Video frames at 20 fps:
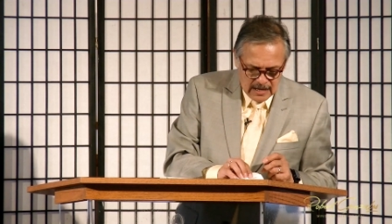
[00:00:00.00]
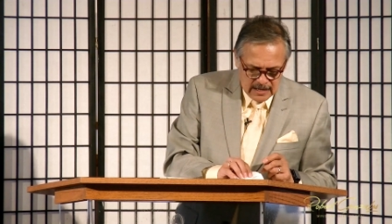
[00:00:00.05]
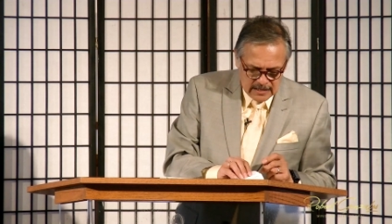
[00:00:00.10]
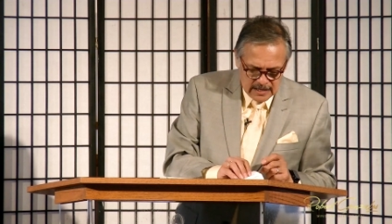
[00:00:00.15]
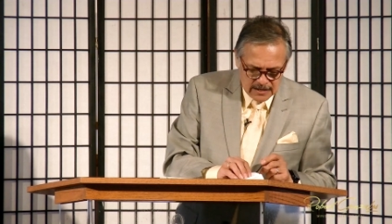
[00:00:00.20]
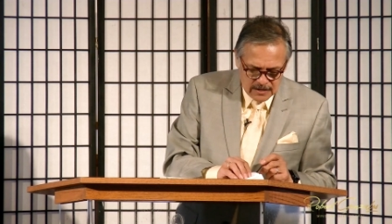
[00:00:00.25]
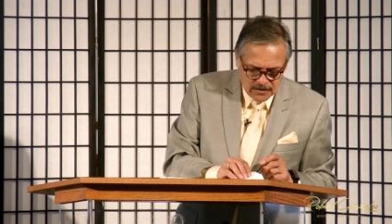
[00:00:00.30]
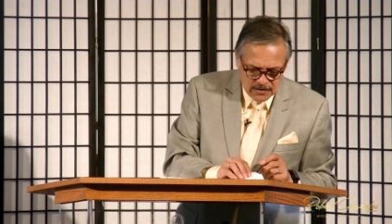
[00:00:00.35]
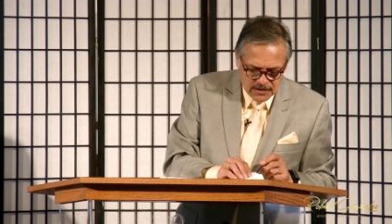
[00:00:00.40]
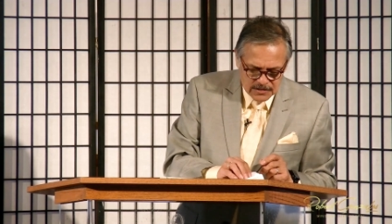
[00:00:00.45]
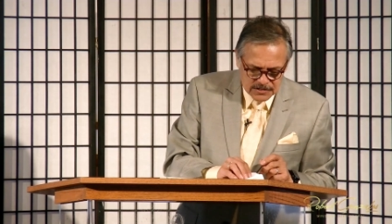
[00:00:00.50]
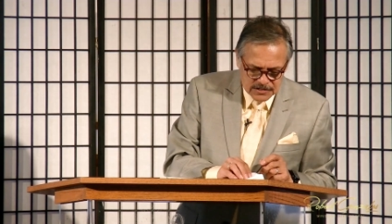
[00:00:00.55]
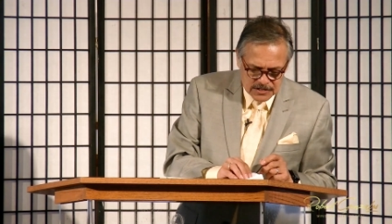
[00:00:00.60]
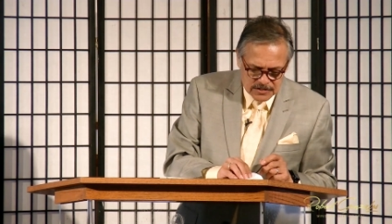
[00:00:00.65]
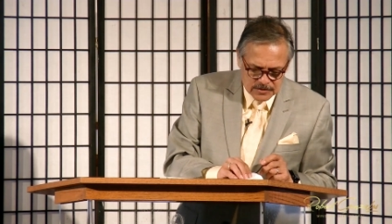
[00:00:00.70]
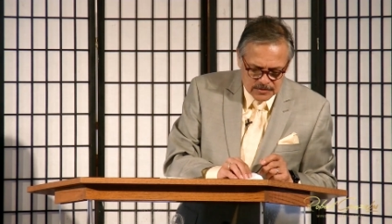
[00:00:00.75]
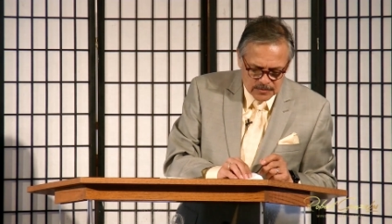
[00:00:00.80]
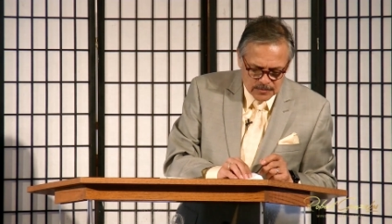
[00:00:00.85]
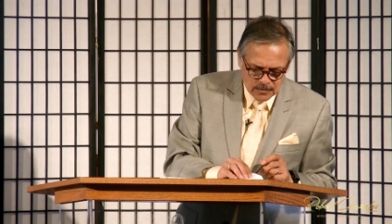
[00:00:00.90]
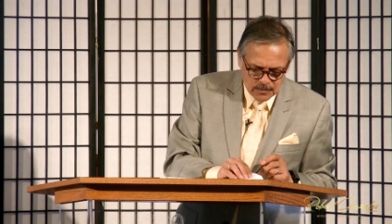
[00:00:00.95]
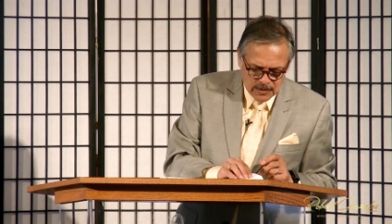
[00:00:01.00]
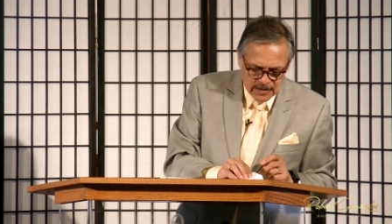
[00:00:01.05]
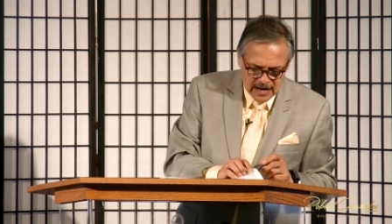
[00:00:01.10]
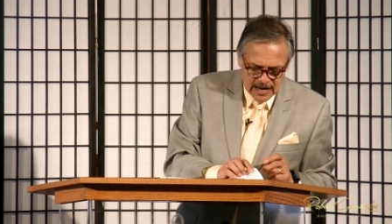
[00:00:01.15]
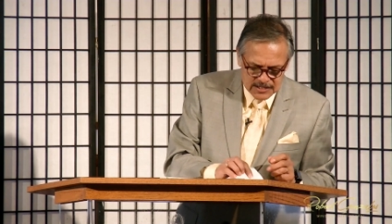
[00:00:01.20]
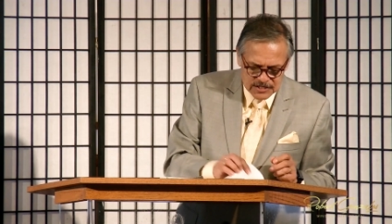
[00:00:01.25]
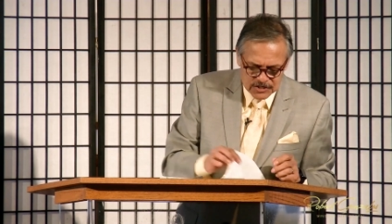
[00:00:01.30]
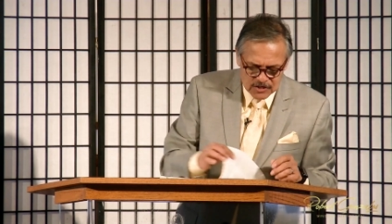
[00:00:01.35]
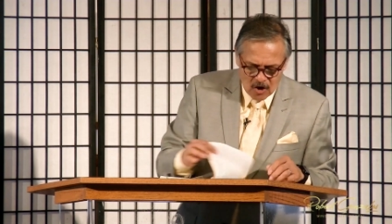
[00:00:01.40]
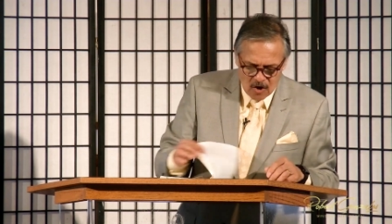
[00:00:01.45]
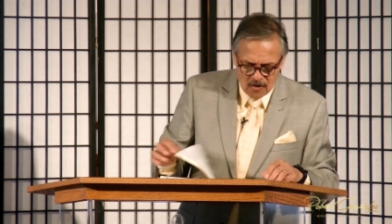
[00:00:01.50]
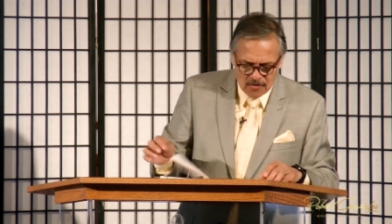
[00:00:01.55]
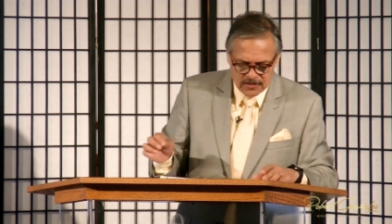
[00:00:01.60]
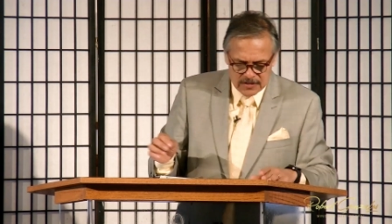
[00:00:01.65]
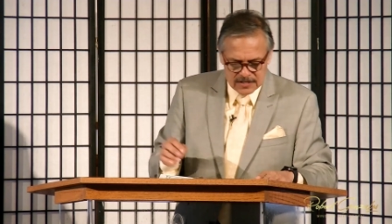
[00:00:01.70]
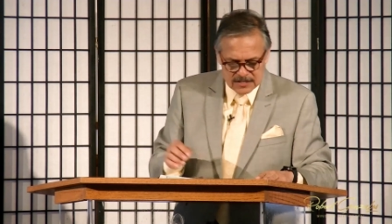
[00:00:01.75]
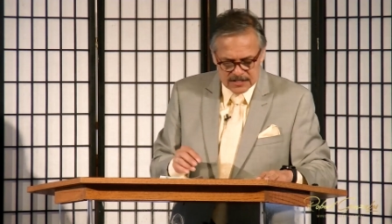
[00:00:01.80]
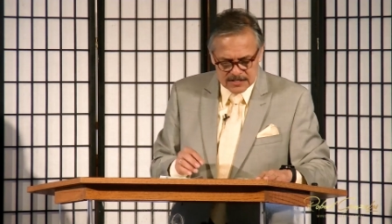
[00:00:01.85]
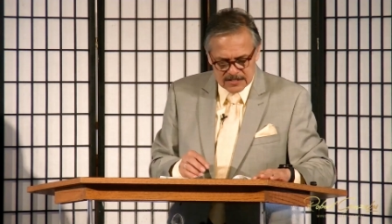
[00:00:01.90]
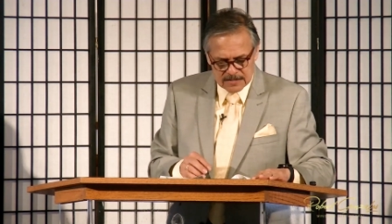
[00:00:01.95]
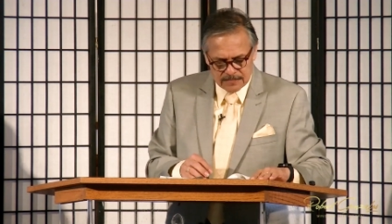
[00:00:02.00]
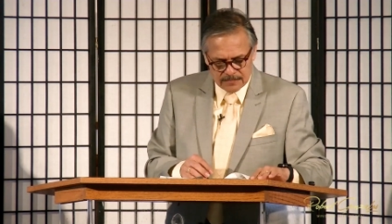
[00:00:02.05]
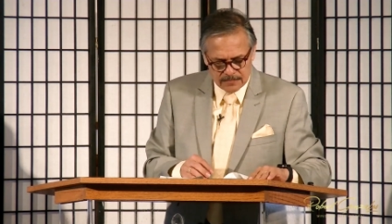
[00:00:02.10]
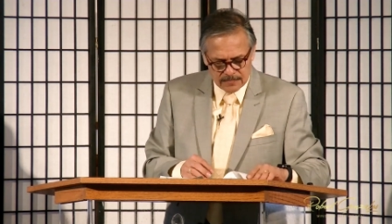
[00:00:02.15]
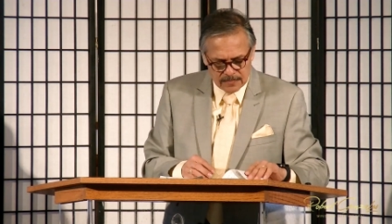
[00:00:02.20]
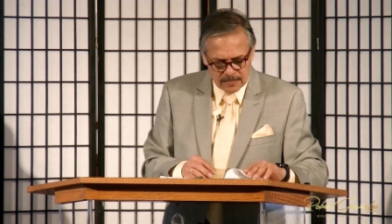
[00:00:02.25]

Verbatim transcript: Now notice this. When I saw this,